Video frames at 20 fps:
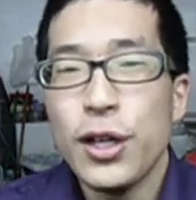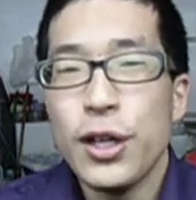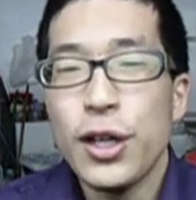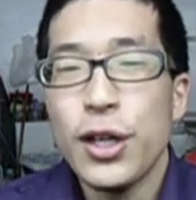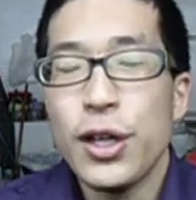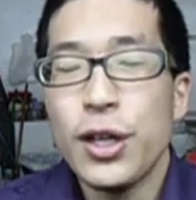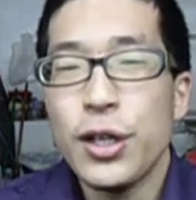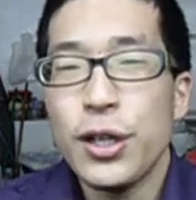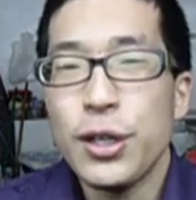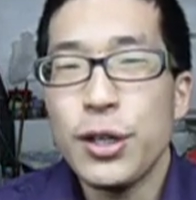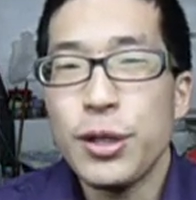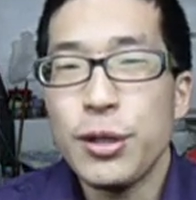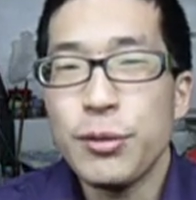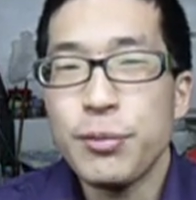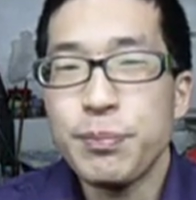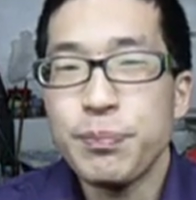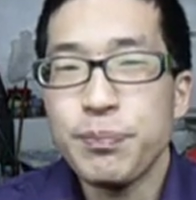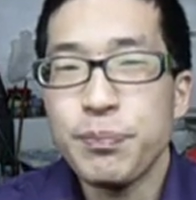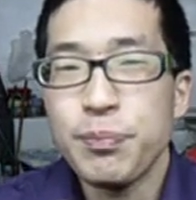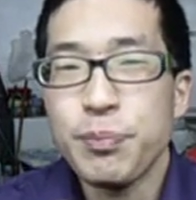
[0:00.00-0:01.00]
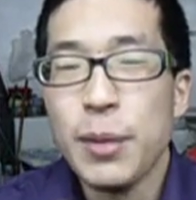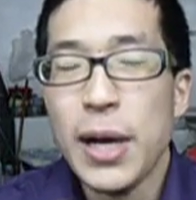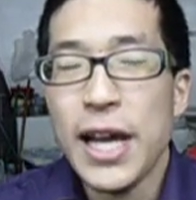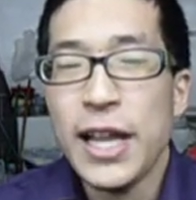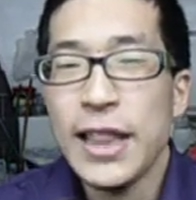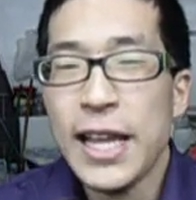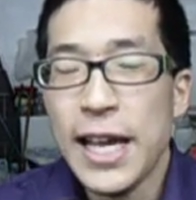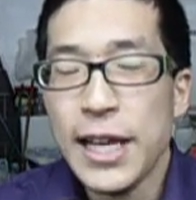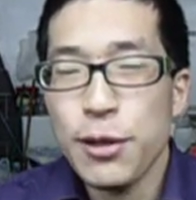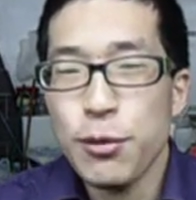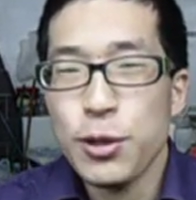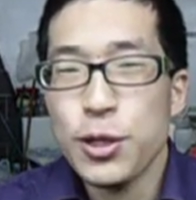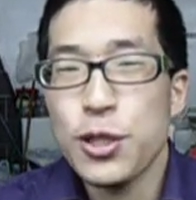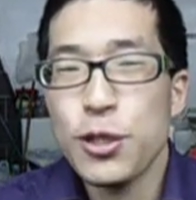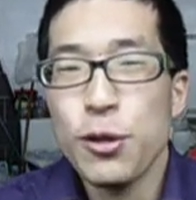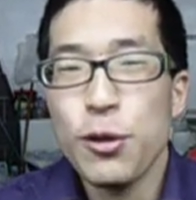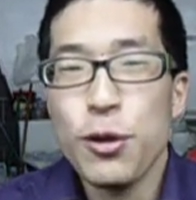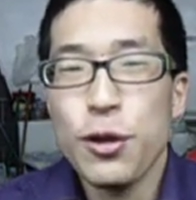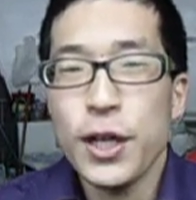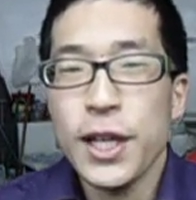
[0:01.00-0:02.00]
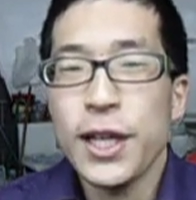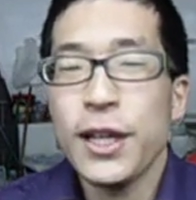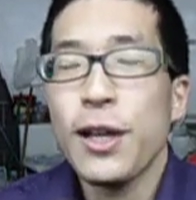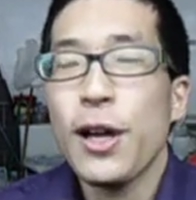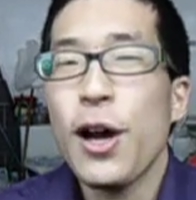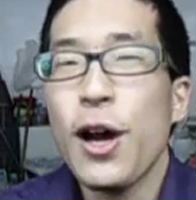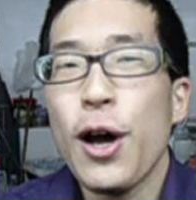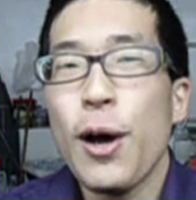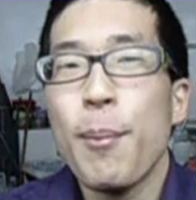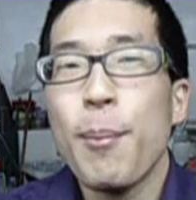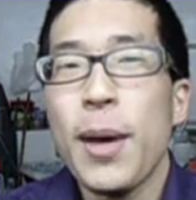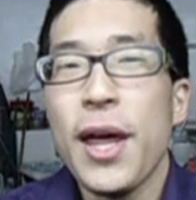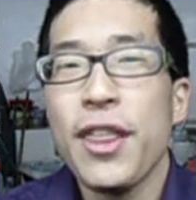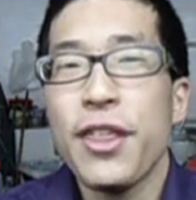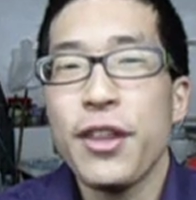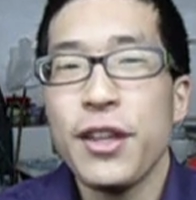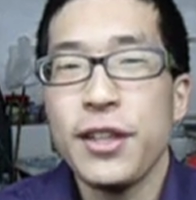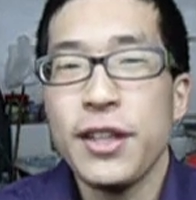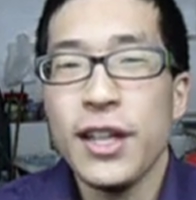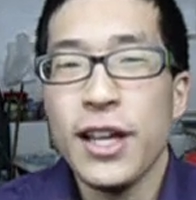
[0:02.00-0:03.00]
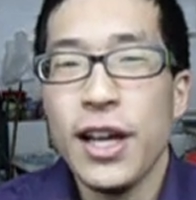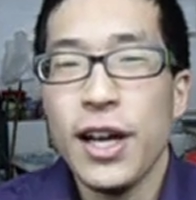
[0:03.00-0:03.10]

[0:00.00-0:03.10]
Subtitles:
my language learning method